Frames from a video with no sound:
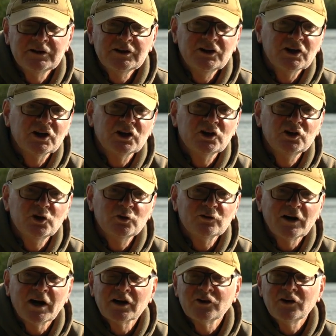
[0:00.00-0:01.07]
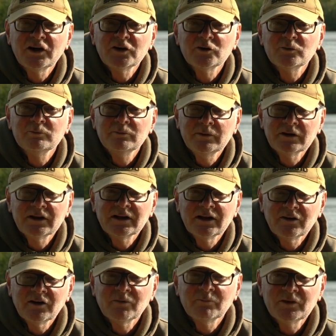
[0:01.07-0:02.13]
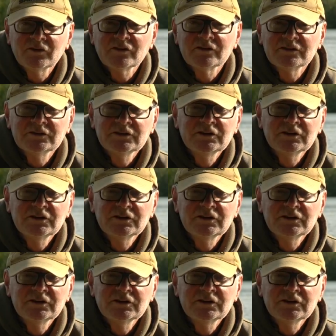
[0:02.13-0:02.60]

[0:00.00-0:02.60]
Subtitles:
You can use our green missile,